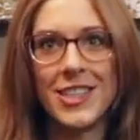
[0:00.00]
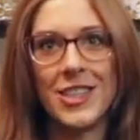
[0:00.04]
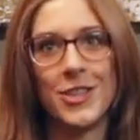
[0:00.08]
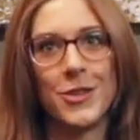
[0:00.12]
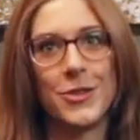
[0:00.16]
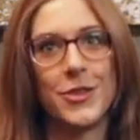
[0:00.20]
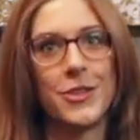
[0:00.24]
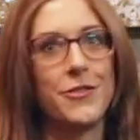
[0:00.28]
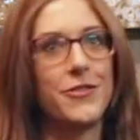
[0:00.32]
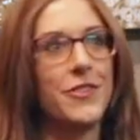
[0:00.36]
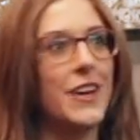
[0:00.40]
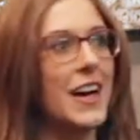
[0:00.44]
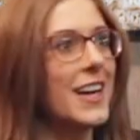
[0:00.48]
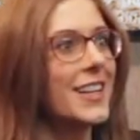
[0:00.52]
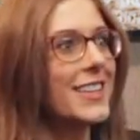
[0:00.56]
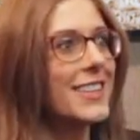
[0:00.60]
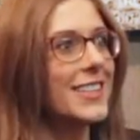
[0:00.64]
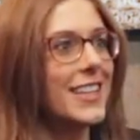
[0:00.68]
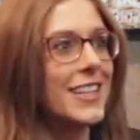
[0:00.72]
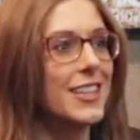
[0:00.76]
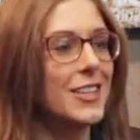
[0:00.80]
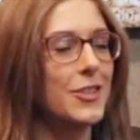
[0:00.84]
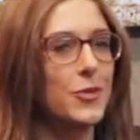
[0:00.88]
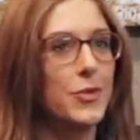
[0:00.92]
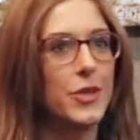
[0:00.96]
You know, the fact
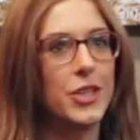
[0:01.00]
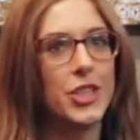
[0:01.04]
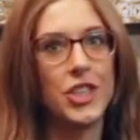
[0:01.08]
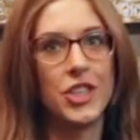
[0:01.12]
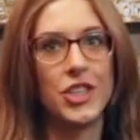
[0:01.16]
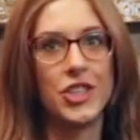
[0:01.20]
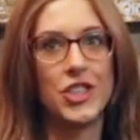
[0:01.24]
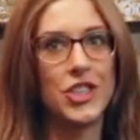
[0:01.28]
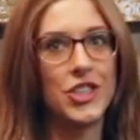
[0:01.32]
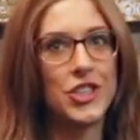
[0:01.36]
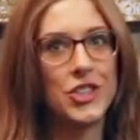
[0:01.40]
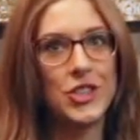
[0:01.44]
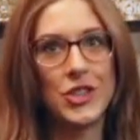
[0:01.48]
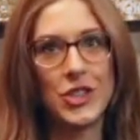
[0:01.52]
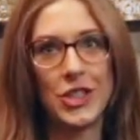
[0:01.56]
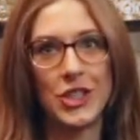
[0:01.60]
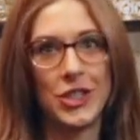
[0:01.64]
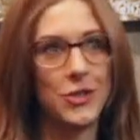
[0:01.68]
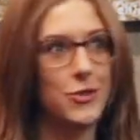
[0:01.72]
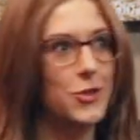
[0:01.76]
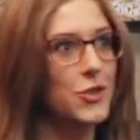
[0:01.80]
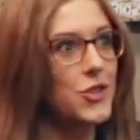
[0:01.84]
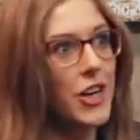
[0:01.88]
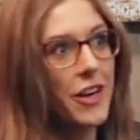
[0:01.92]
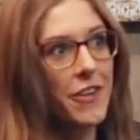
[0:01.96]
that you could just, you
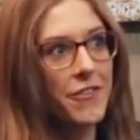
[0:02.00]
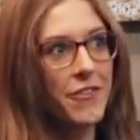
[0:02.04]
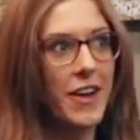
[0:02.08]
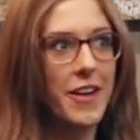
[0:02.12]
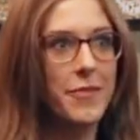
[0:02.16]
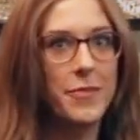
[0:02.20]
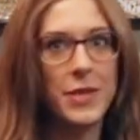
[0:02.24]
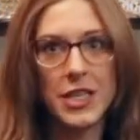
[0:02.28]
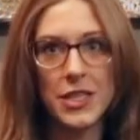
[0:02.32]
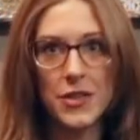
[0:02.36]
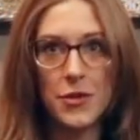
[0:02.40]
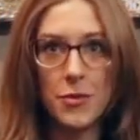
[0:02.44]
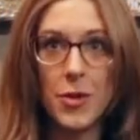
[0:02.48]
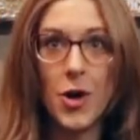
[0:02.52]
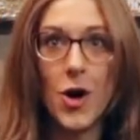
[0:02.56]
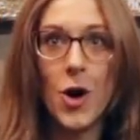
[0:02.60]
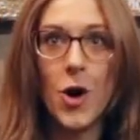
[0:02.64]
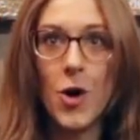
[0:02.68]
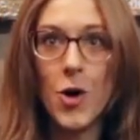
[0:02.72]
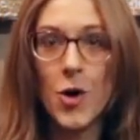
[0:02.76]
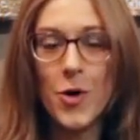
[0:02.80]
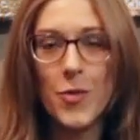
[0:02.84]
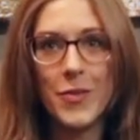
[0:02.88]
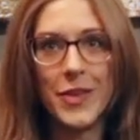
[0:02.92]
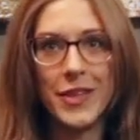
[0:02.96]
know, drive 5 minutes from
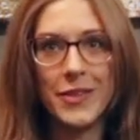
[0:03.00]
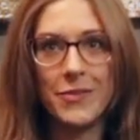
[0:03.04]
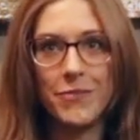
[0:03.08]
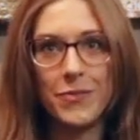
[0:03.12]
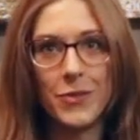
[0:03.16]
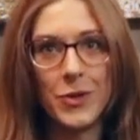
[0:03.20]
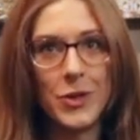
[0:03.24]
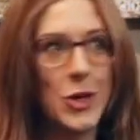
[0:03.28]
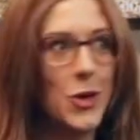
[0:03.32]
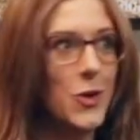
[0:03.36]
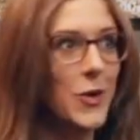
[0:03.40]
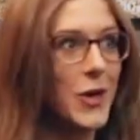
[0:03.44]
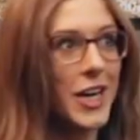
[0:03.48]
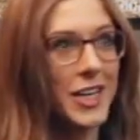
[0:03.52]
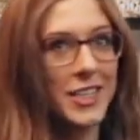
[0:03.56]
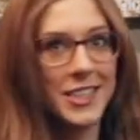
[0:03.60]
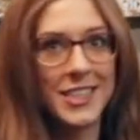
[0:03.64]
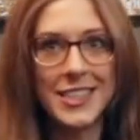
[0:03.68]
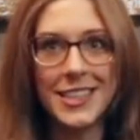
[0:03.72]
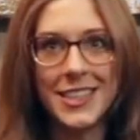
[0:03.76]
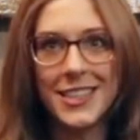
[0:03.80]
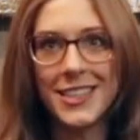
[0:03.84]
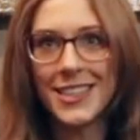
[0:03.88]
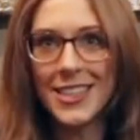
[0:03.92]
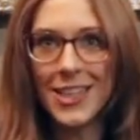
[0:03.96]
home and go
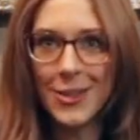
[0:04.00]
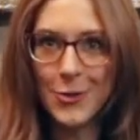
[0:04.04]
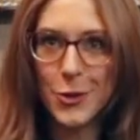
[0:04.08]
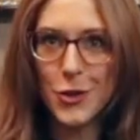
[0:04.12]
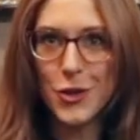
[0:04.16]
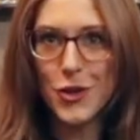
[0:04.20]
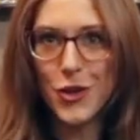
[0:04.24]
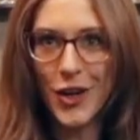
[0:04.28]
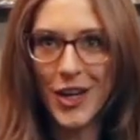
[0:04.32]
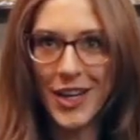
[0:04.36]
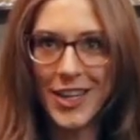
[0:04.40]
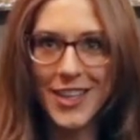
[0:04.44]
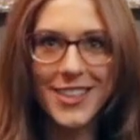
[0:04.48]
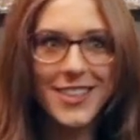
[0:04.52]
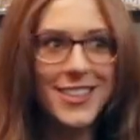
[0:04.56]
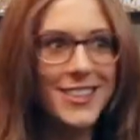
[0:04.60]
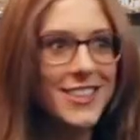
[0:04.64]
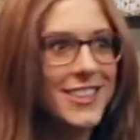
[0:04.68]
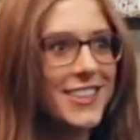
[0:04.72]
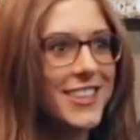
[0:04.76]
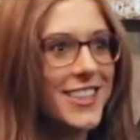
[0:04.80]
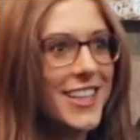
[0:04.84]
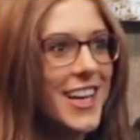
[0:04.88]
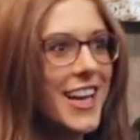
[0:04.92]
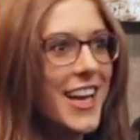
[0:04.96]
hunting down a
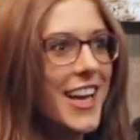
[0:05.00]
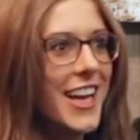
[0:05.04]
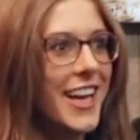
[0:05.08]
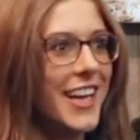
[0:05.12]
trail, and